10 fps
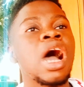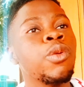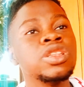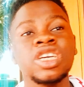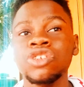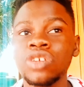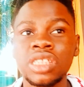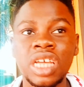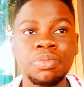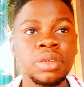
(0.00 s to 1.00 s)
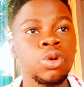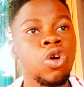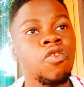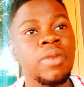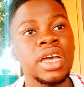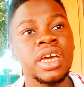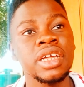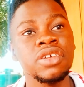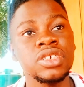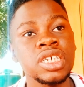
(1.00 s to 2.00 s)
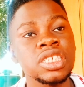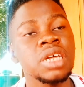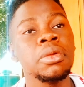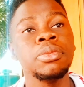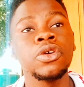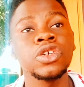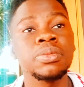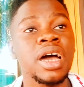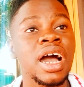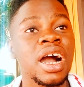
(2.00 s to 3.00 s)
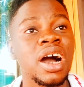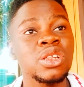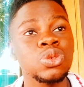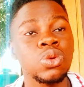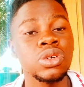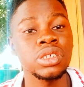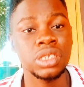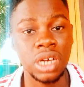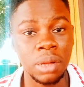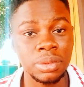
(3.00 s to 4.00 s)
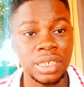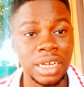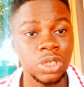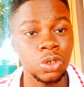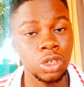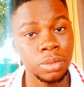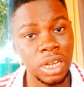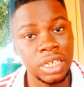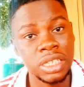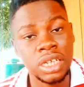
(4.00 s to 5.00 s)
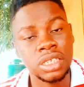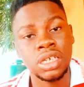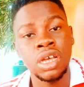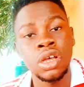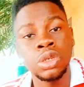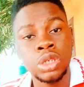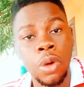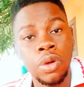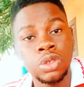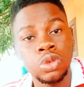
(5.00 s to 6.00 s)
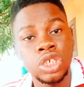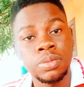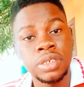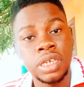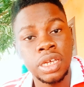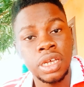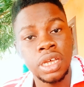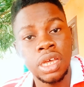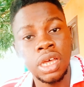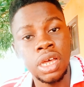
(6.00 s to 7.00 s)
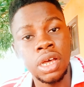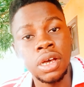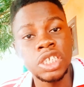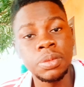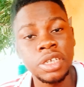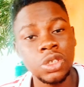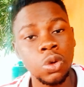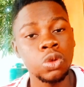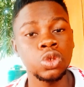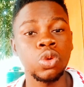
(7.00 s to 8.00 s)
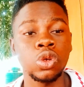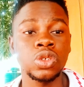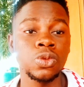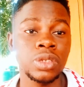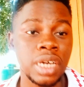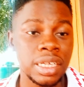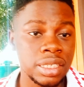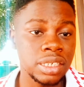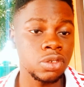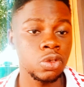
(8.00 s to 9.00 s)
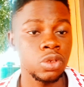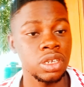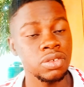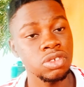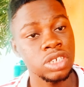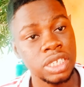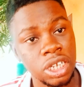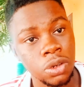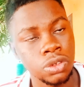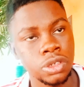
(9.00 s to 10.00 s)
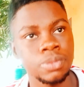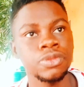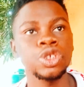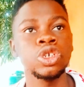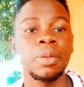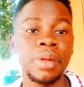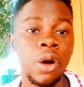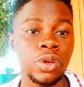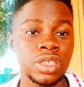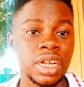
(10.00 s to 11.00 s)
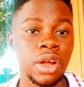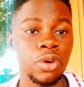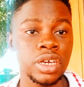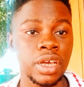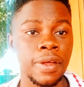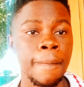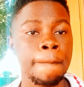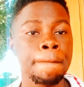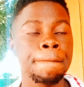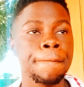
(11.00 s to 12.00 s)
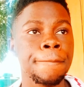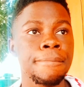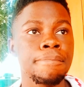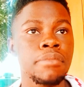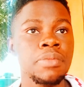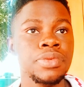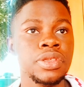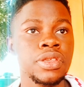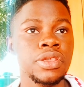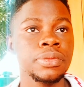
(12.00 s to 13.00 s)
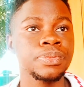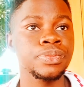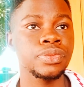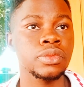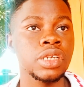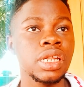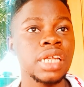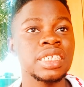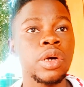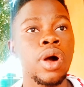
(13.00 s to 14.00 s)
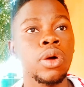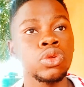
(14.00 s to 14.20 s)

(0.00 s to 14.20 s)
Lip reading: I went, they rejected me because of my, they rejected me because my account was scanty or something like that. So I went to CBK, CBK's own too was too scanty, so they rejected us. So the plan was not like, okay, maybe let's see how I'm